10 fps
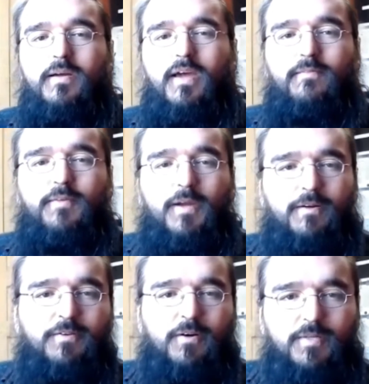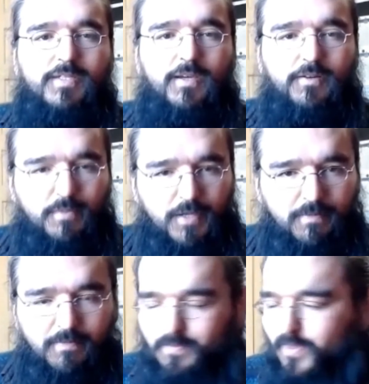Every elder always tells me
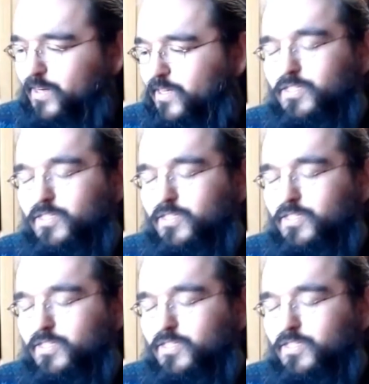that